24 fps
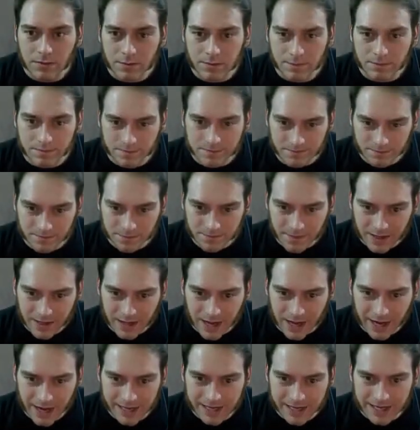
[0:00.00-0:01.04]
Oop.
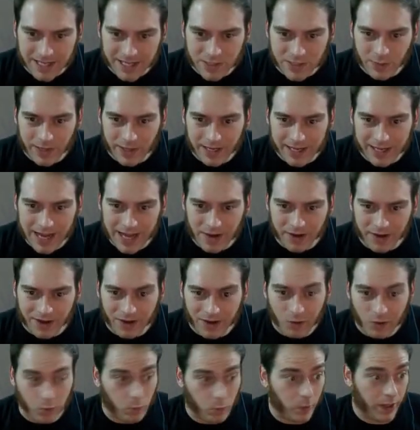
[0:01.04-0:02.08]
Ideas, weekly
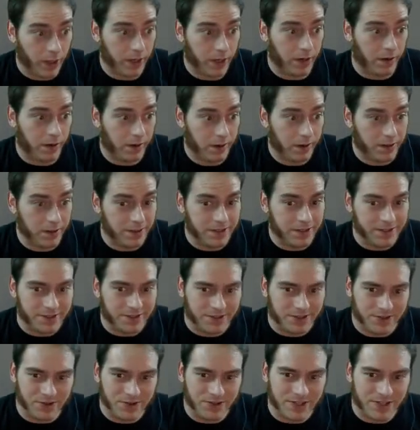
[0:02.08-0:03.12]
outing. Where?
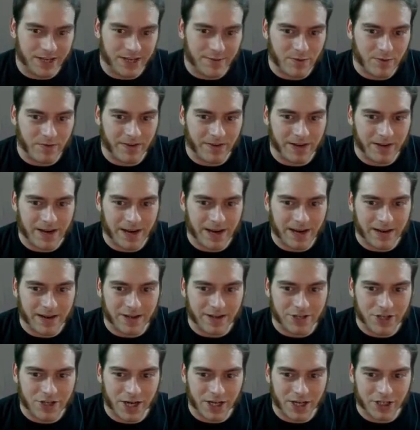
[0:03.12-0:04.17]
Tuesday, movie night.
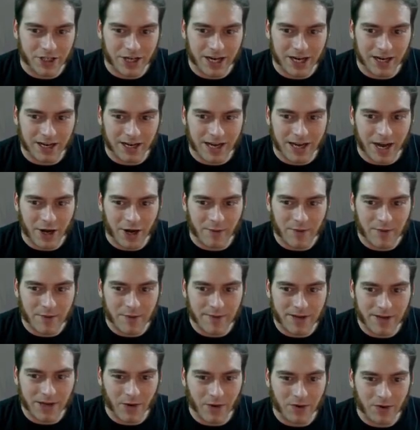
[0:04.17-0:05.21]
Check channel guide or
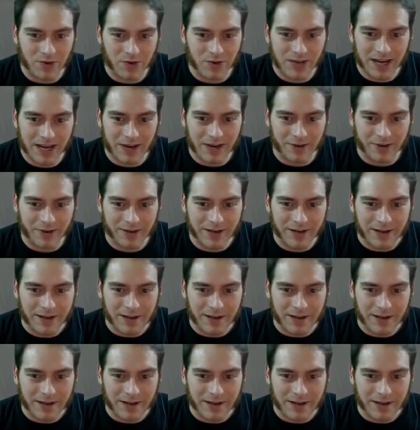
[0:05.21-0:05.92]
maybe go into town.